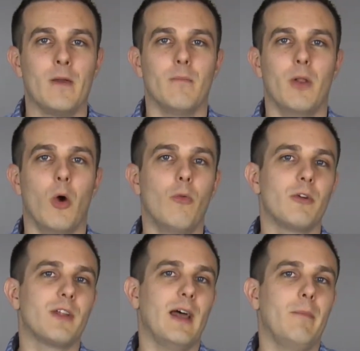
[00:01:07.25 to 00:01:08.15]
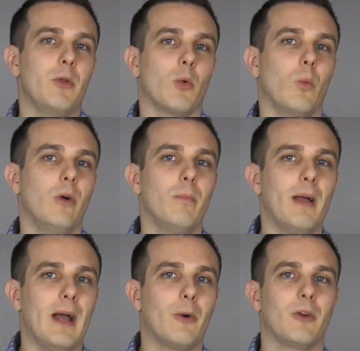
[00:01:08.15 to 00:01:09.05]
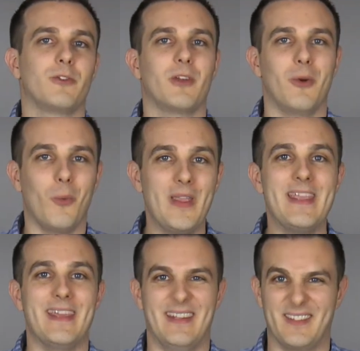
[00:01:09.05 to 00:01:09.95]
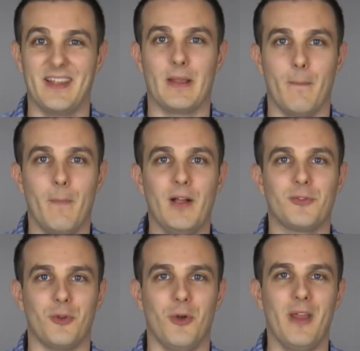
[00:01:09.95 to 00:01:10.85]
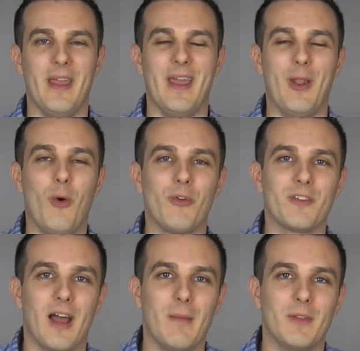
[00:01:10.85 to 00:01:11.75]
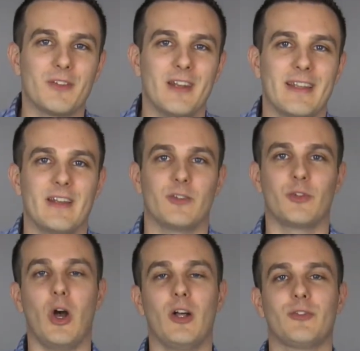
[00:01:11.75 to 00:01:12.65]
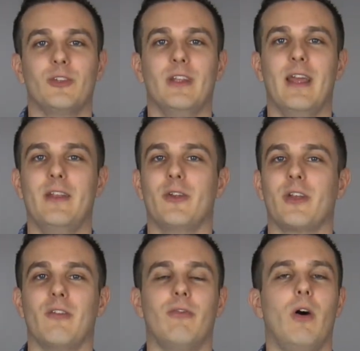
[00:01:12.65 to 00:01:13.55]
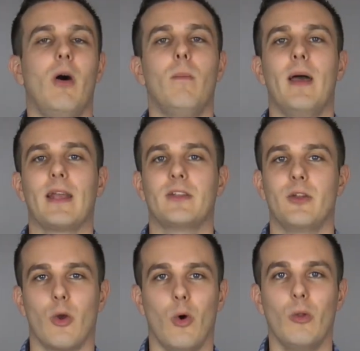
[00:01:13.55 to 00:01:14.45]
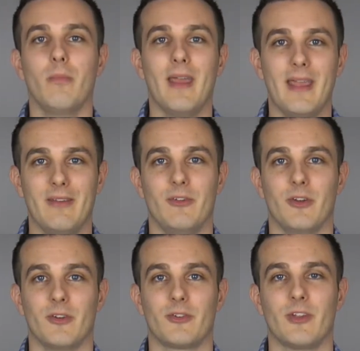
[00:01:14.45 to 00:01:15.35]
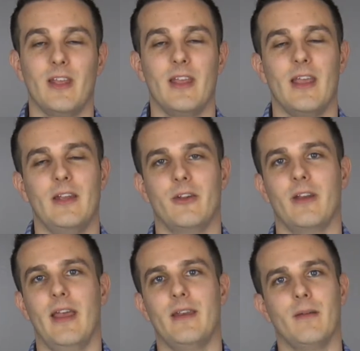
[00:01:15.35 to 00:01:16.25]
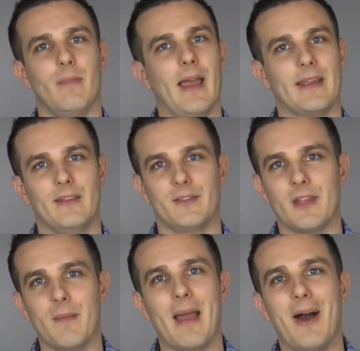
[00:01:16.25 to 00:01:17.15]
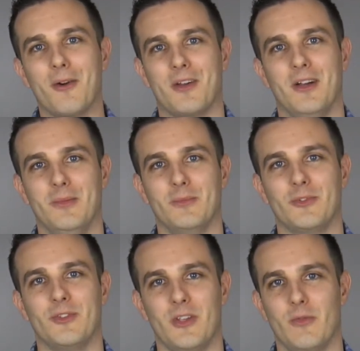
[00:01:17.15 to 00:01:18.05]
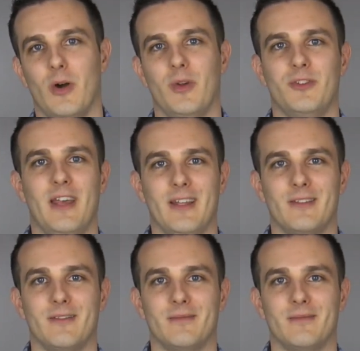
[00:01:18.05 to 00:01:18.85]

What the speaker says: But over time, your willpower is going to weaken. It's like a muscle, and over time, it's going to get exhausted, and you're going to fall back to your old behaviors, and you're going to end up back in the same outcomes that you've always had.